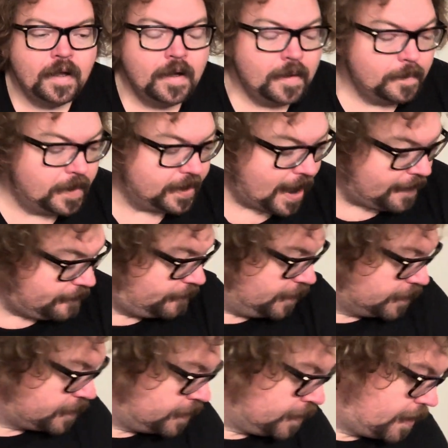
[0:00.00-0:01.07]
But that
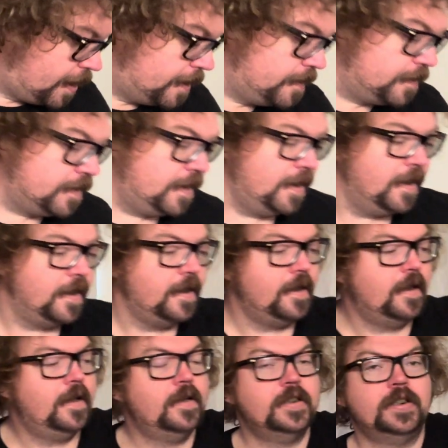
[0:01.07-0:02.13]
Filson coat
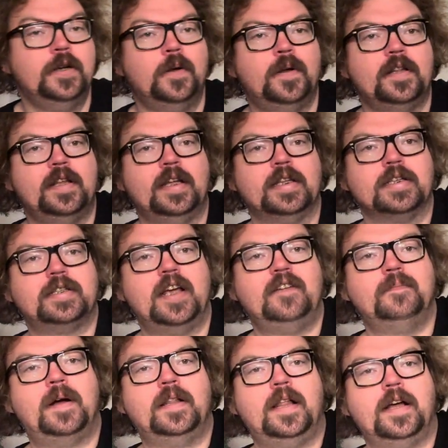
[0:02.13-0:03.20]
is the only thing that saved
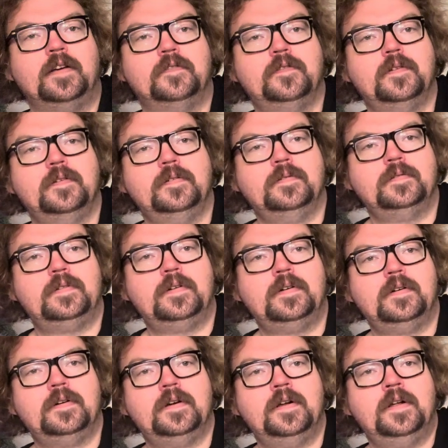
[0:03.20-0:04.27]
my life.
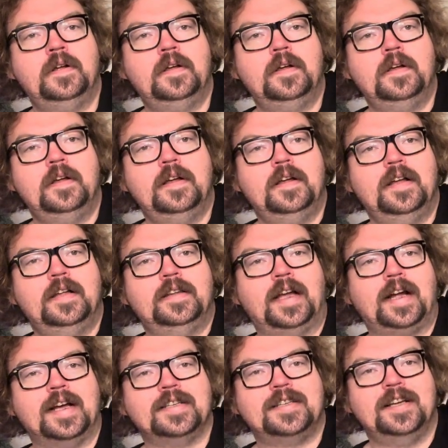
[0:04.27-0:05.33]
And like
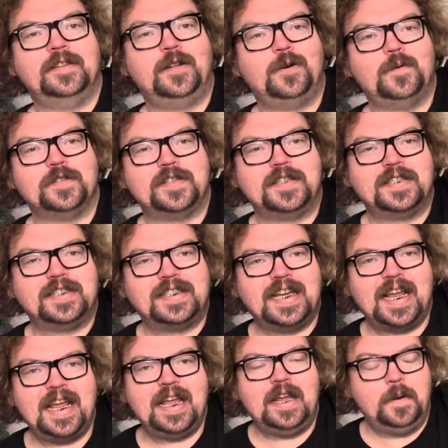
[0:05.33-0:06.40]
I said, there was
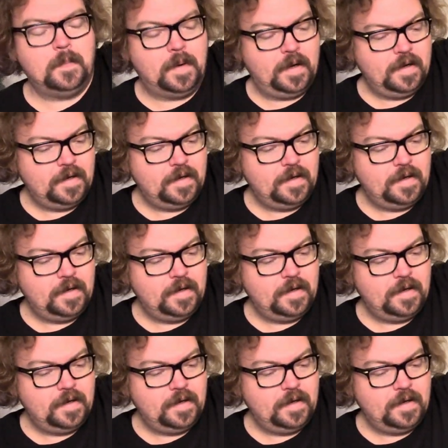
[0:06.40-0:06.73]
steam